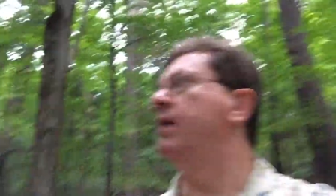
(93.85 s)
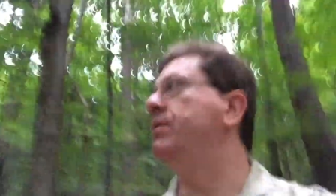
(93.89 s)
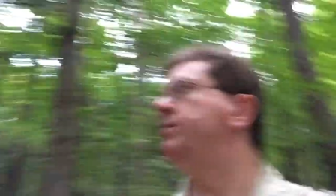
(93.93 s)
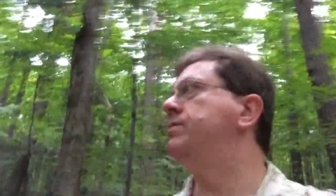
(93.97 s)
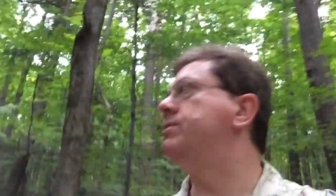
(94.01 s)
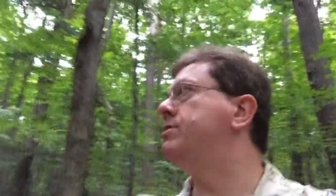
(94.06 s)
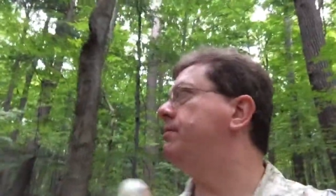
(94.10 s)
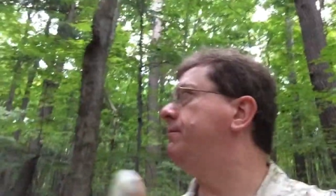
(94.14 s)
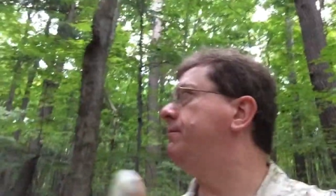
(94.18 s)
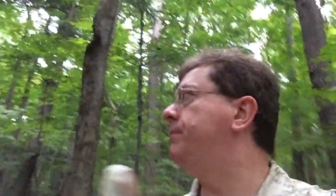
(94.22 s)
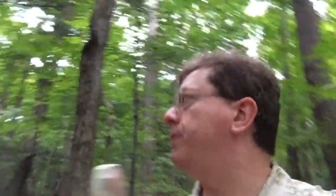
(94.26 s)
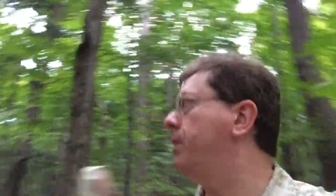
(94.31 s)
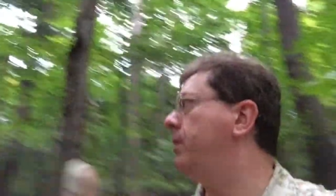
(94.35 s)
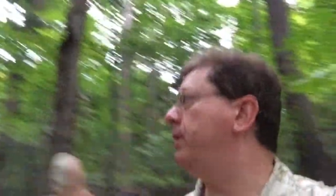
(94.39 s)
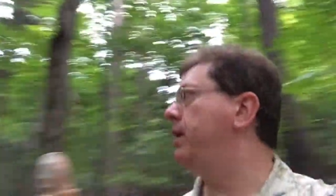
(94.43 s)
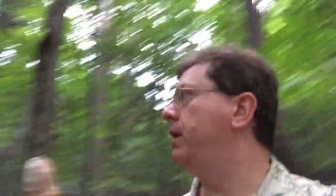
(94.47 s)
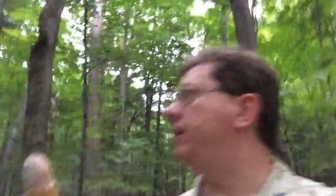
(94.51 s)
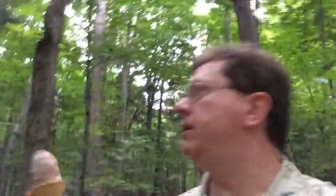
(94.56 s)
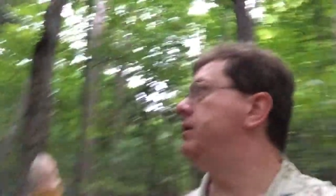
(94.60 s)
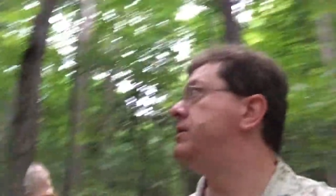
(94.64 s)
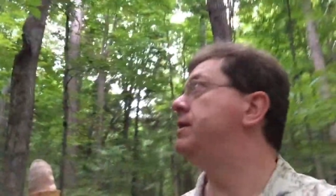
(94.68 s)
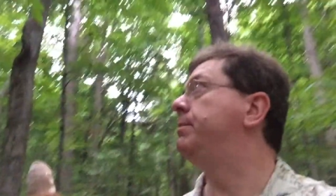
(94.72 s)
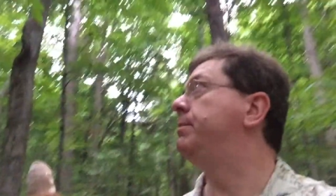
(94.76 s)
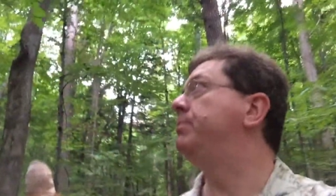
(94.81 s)
This is a
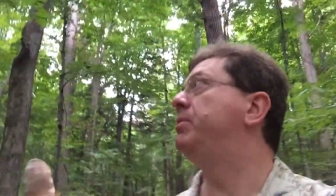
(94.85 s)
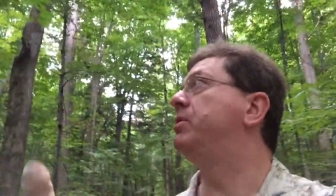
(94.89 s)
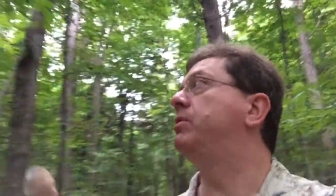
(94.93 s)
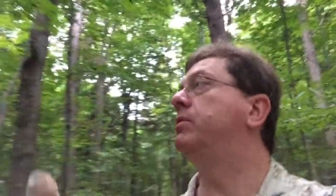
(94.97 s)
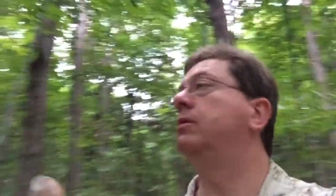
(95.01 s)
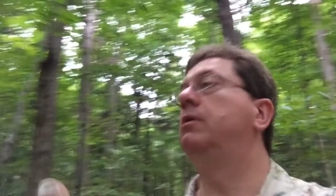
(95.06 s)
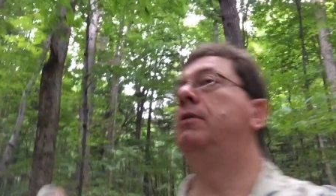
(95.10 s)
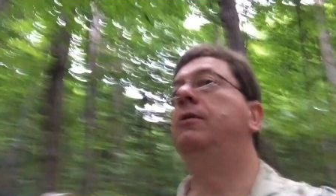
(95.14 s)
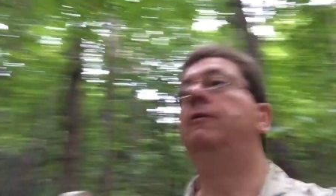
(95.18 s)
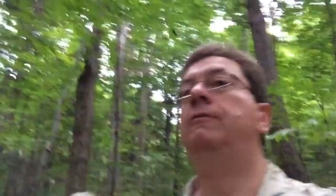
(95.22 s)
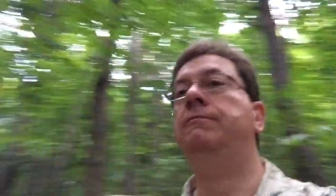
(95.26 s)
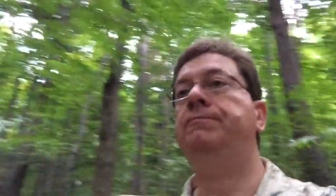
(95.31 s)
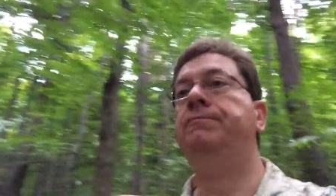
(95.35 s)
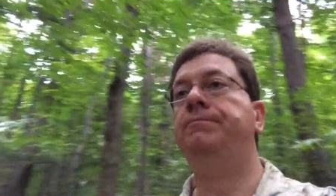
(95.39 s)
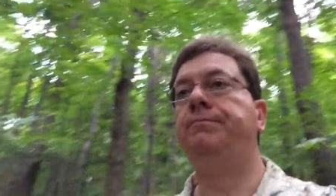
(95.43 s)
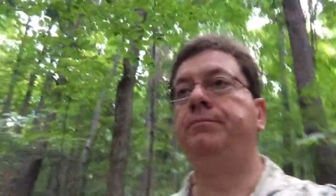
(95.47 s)
very typical